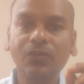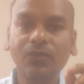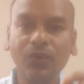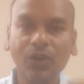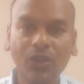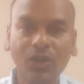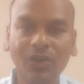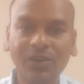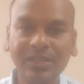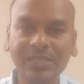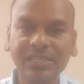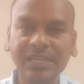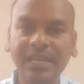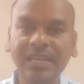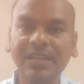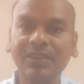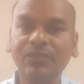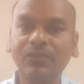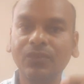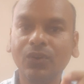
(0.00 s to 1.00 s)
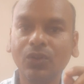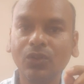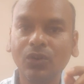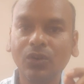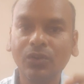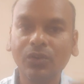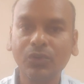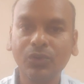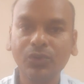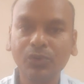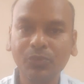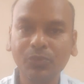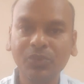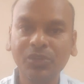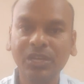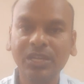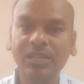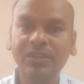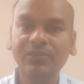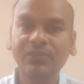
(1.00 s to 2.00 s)
Follow our channel, follow our YouTube
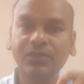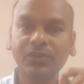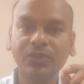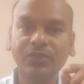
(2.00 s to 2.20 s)
channel,